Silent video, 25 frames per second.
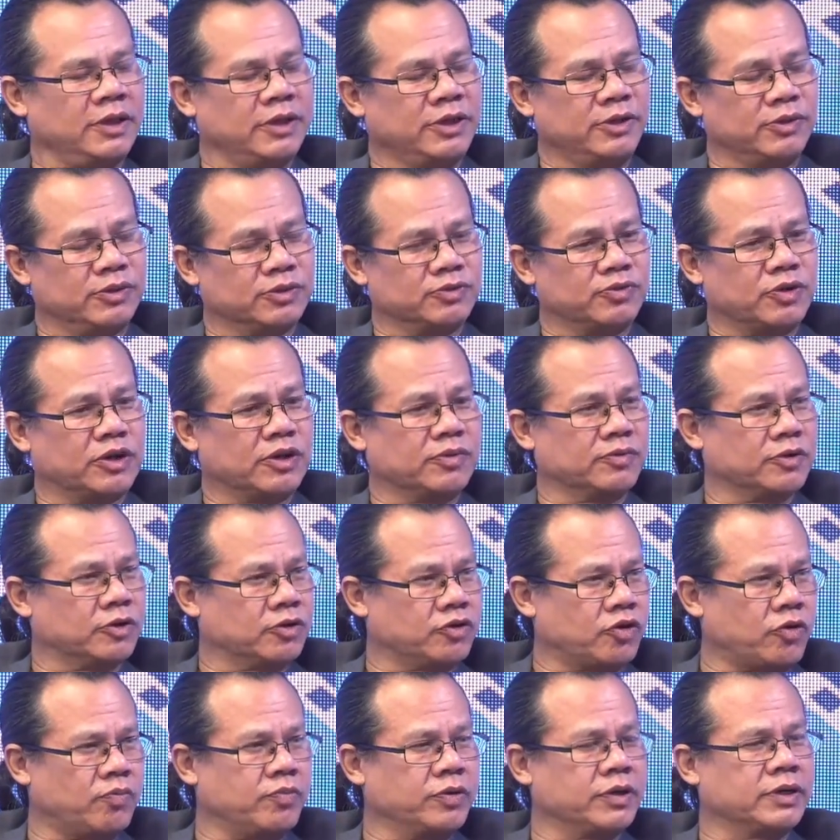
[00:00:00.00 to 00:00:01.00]
it was one of the
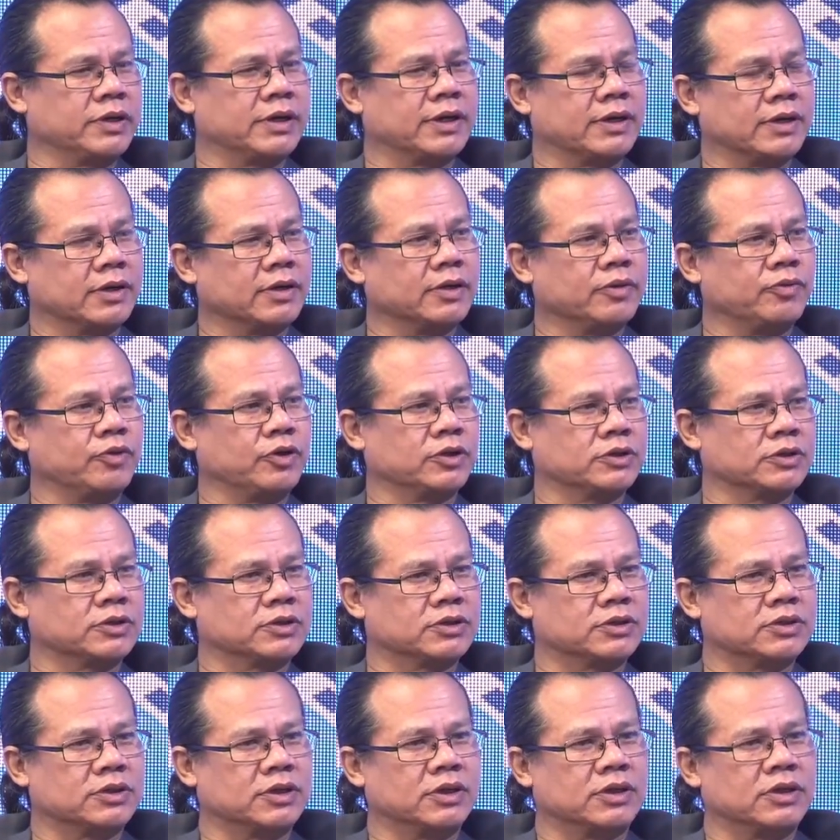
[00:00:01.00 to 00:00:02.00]
topic that it
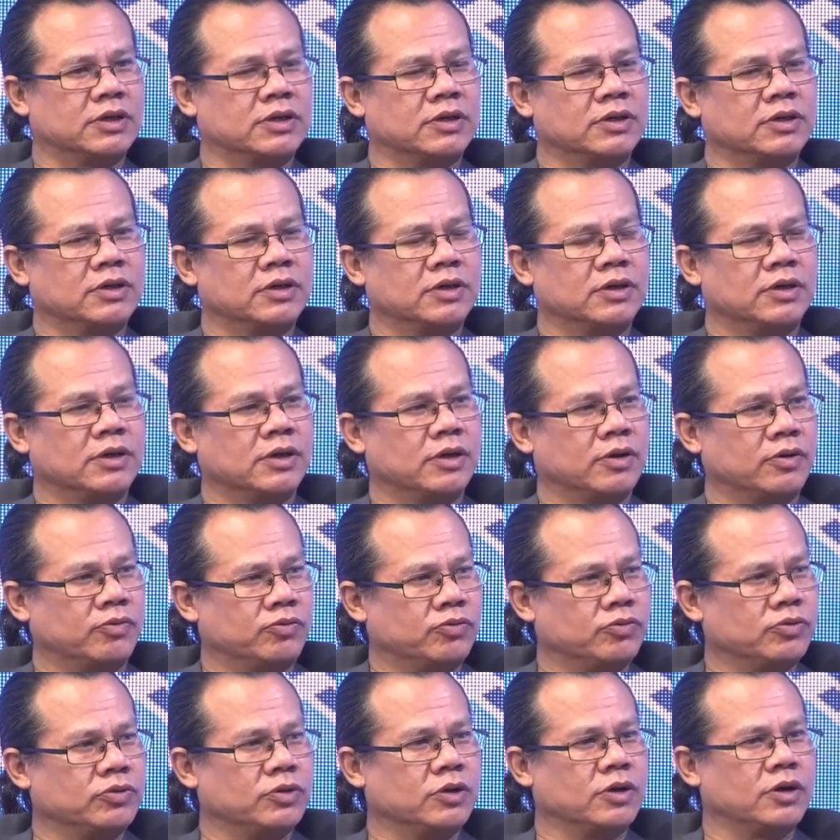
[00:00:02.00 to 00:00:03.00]
was uh, okay.
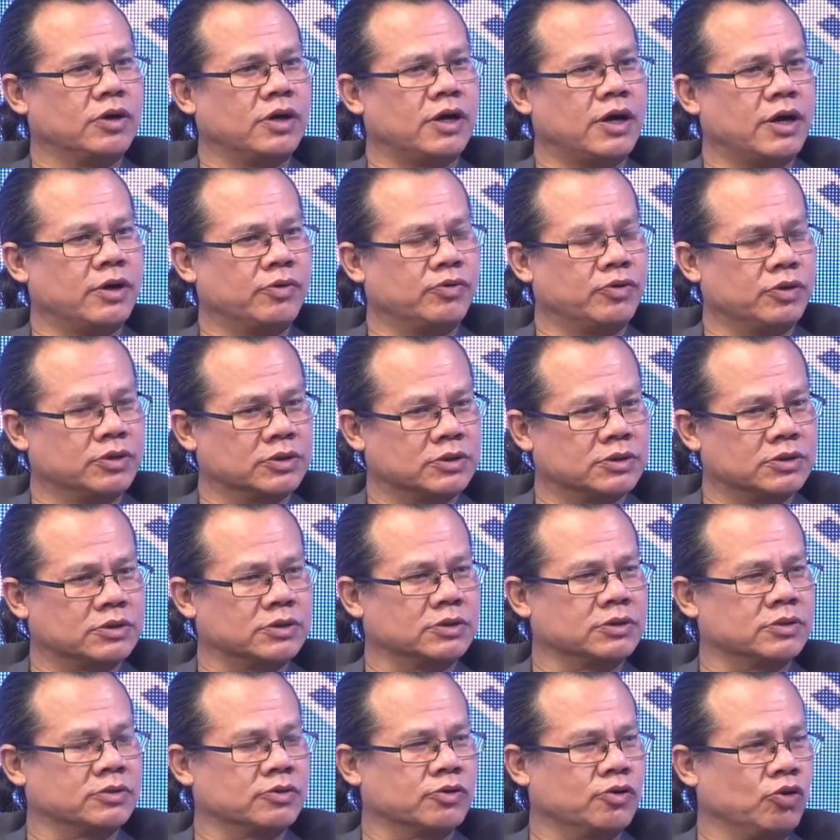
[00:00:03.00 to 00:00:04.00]
uh, I was
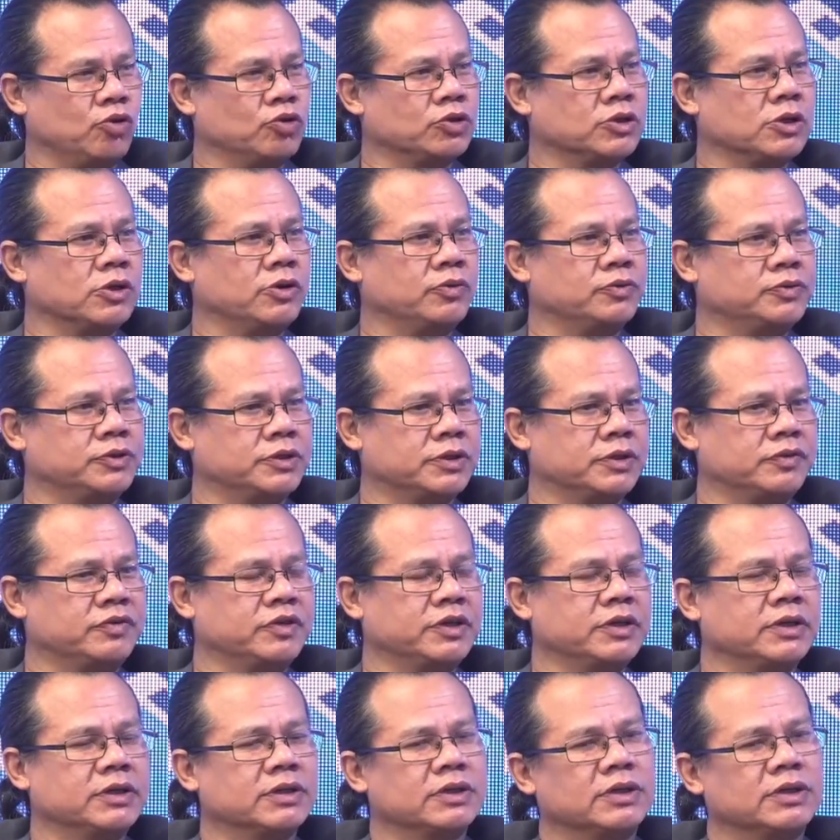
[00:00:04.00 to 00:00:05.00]
closely observing.